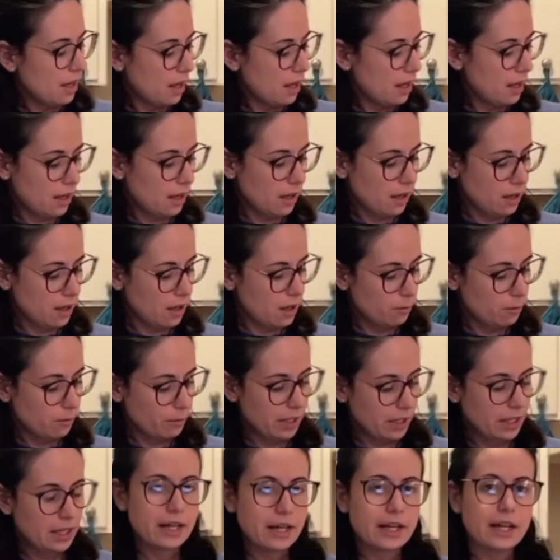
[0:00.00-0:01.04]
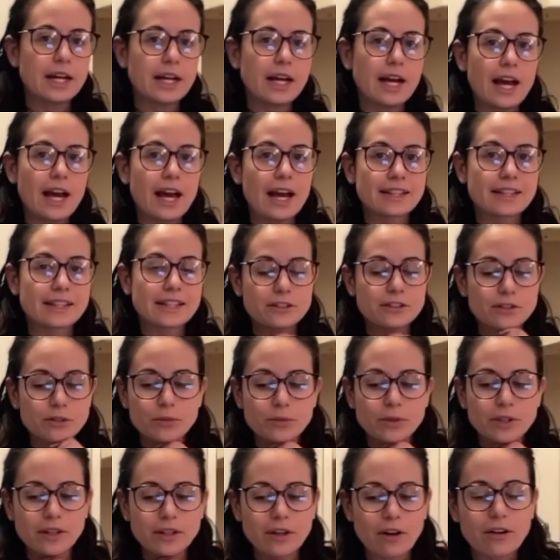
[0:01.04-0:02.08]
And that's
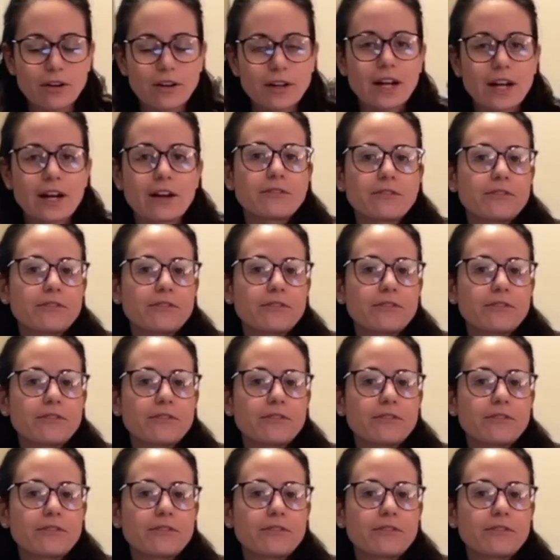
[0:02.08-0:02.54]
really all I have